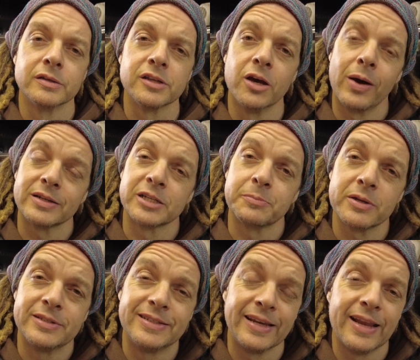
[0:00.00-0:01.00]
So as a
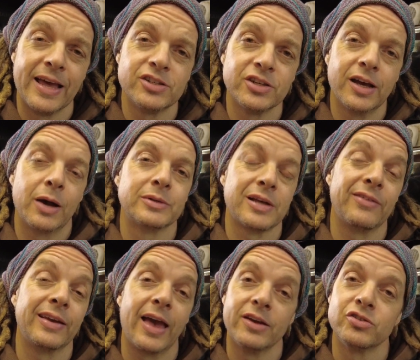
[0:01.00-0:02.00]
spotty teenager, I was
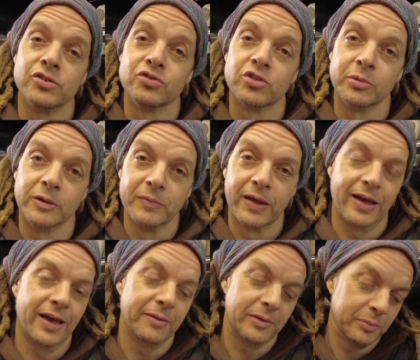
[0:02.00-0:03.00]
having engine trouble.
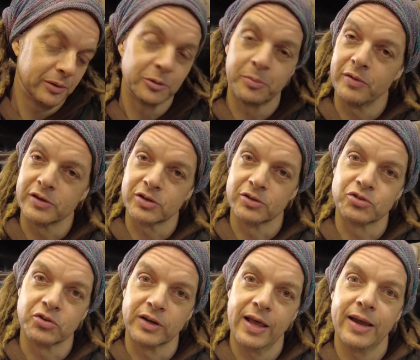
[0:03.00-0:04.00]
I pulled up on this
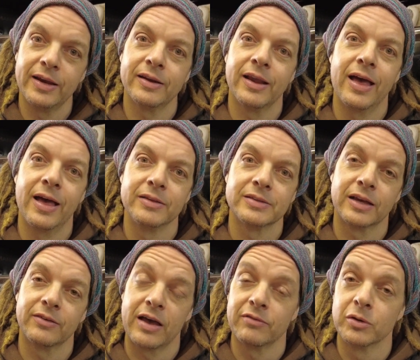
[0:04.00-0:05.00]
country lane,
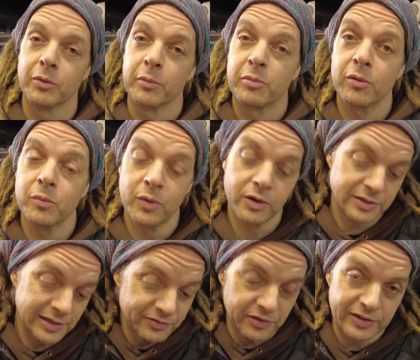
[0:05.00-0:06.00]
so I've looked what the problem was,
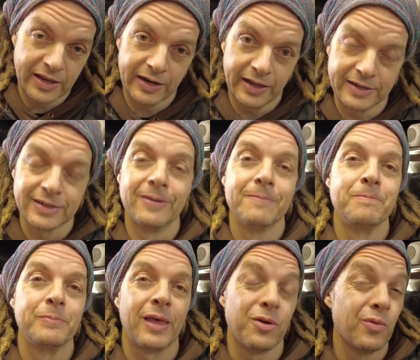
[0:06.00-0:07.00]
lifted the deck lid,
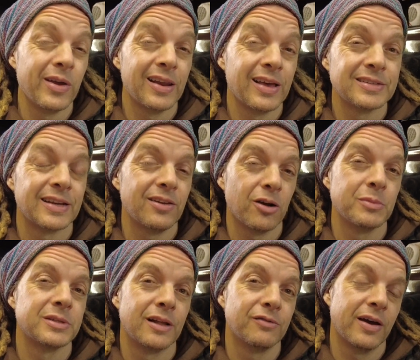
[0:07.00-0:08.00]
and realised I'd locked
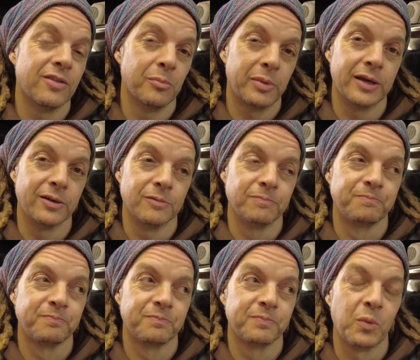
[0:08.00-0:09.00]
myself out of the Beetle
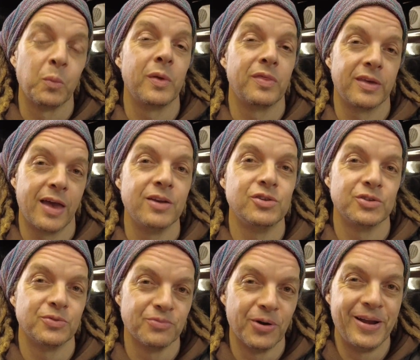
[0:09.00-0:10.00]
with the
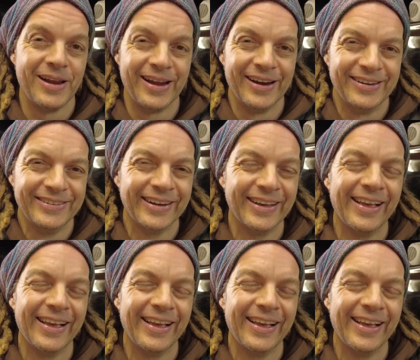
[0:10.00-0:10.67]
engine running.